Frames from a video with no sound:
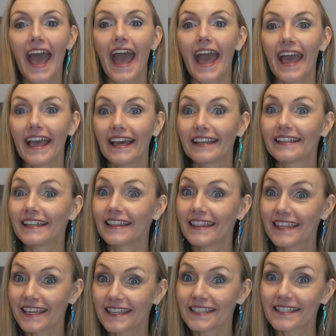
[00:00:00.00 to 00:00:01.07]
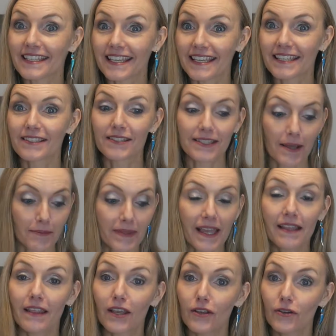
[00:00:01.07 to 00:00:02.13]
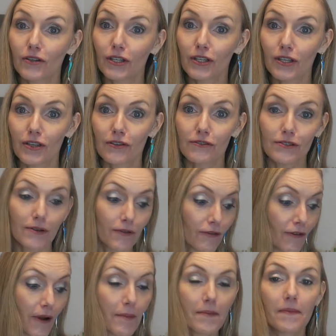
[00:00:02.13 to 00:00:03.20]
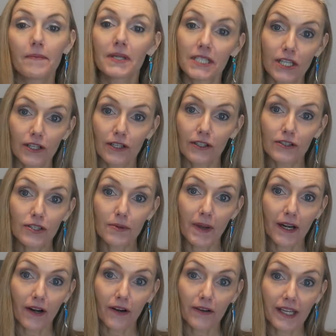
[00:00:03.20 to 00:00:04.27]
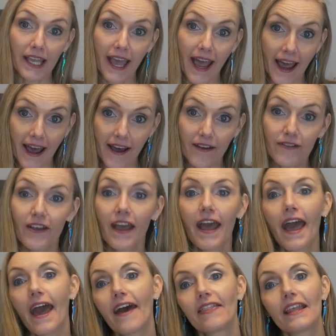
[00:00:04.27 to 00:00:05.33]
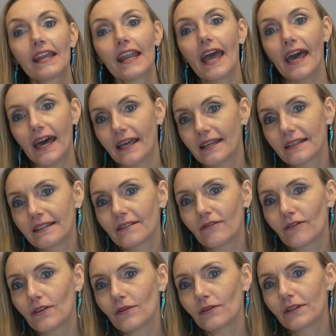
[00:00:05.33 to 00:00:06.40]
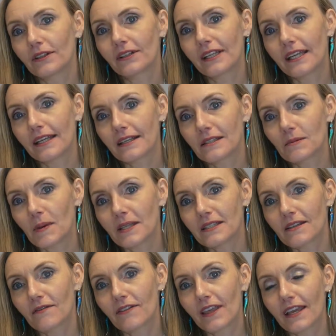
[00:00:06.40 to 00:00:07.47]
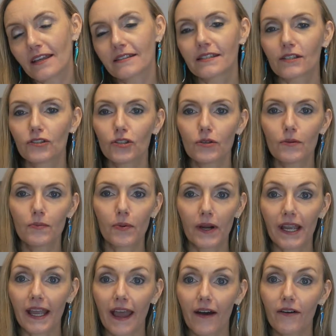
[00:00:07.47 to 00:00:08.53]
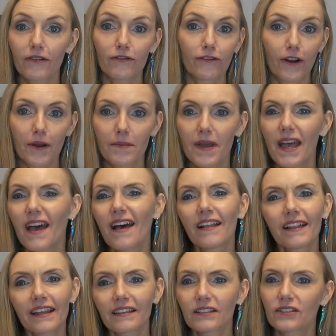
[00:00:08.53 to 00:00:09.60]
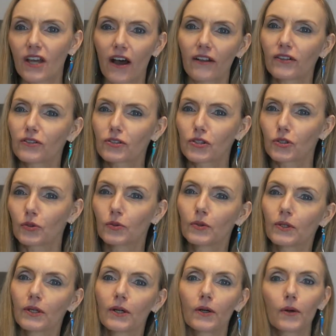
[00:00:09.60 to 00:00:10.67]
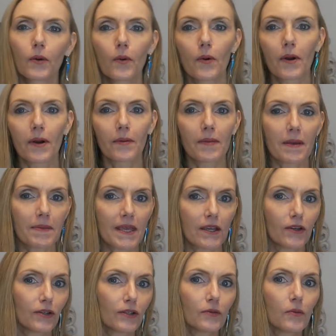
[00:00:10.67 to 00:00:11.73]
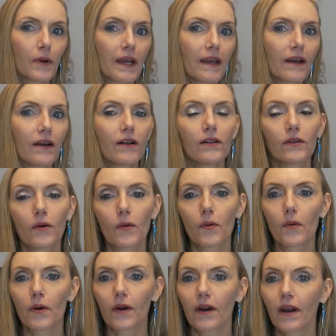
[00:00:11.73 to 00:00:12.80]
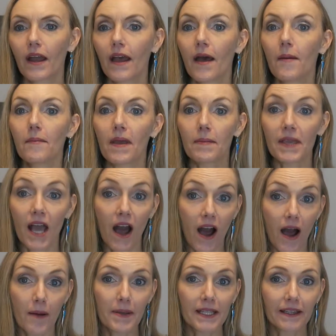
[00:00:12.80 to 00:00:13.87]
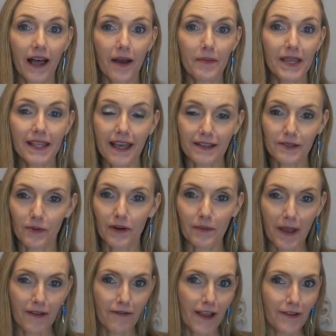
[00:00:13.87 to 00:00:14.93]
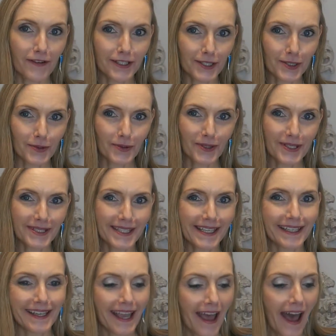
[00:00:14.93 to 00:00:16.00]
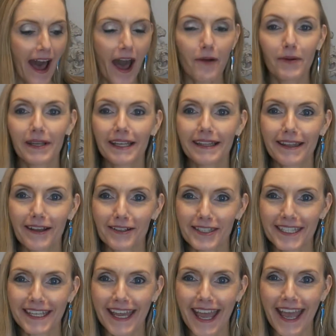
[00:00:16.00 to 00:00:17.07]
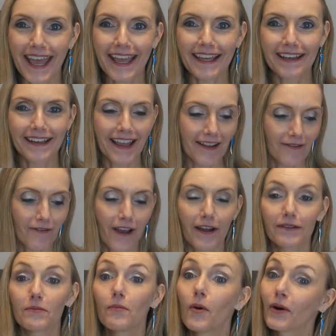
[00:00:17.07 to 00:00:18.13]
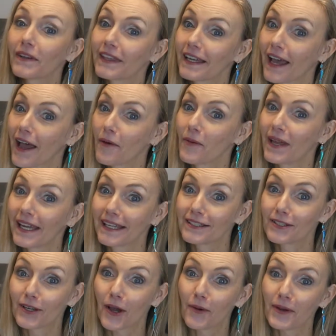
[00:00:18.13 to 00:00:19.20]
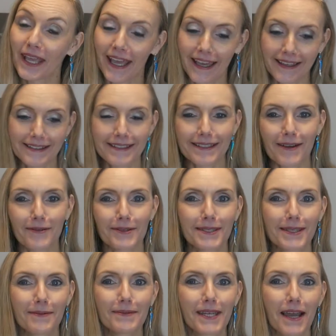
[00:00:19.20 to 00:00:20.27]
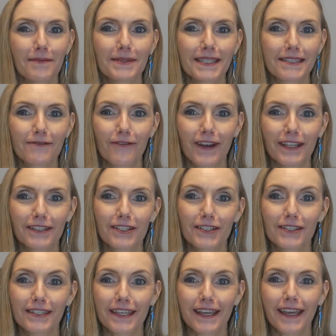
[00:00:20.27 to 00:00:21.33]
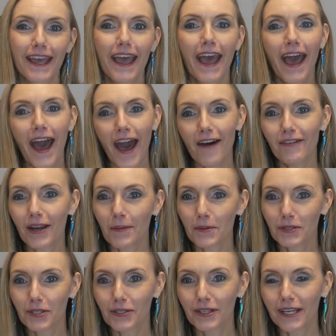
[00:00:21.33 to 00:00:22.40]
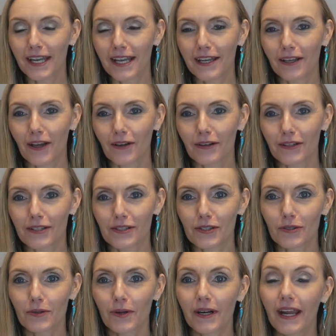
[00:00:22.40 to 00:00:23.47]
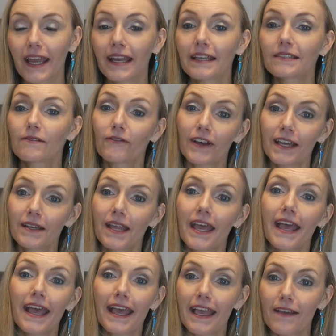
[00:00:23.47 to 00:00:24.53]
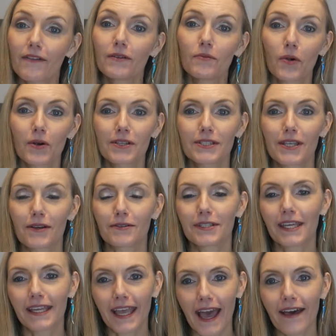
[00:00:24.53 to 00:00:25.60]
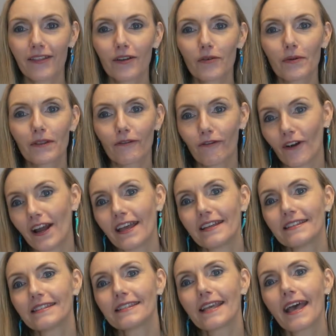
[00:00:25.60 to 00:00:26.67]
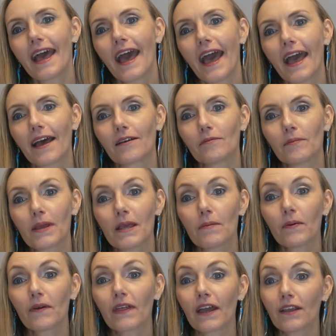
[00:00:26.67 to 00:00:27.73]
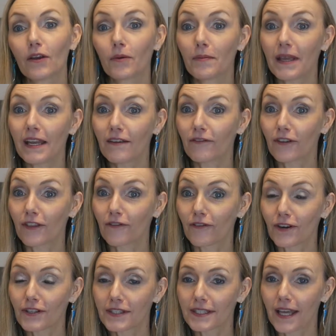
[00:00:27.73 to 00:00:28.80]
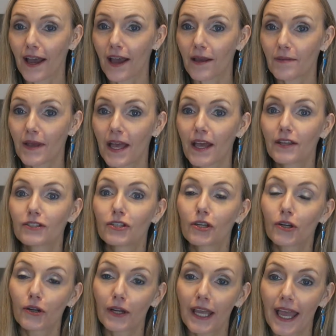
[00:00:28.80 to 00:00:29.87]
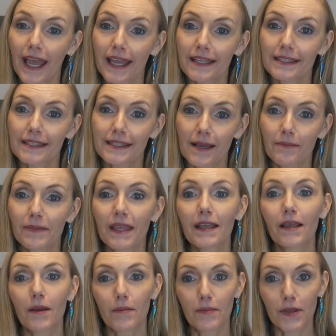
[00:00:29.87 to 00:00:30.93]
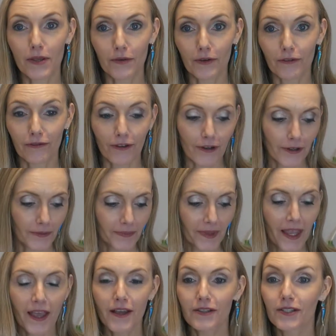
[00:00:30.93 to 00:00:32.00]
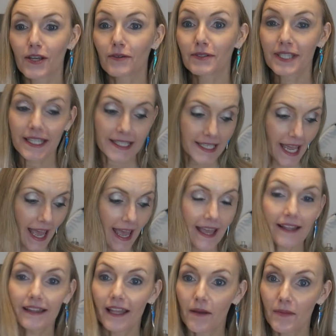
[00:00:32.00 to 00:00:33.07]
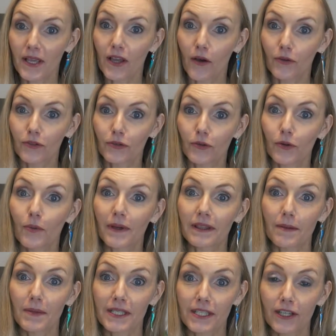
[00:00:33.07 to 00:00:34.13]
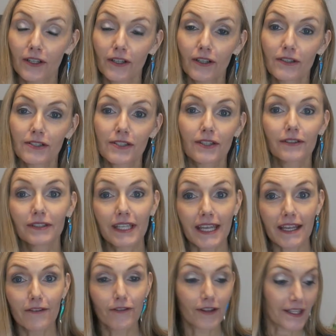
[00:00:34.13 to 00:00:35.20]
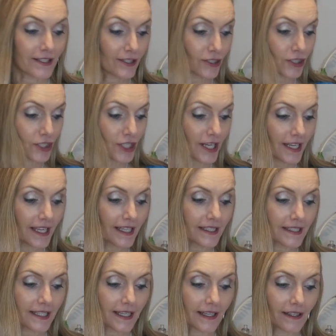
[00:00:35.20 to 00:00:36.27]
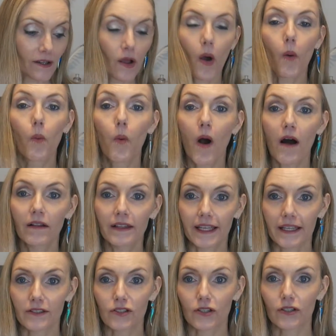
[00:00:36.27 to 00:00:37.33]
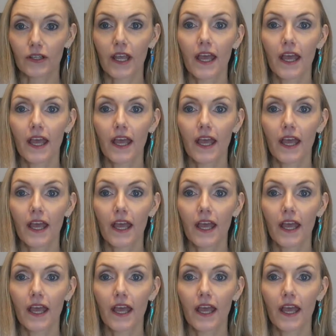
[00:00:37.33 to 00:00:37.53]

And this is something that you can use from materials you might already have, and then add in a few little inexpensive things that you bring out from like the dollar store or maybe Goodwill or maybe Hobby Lobby. That's one of my favorite stores, and I went in there today and found more than I went in to go get. So sometimes it's fun just to have an opportunity to go to the store, and it's fun even more so to gather with friends and people that you're meeting for the first time to create something beautiful. So today, let me go through what the materials you'll need for this chicken tin wall lantern.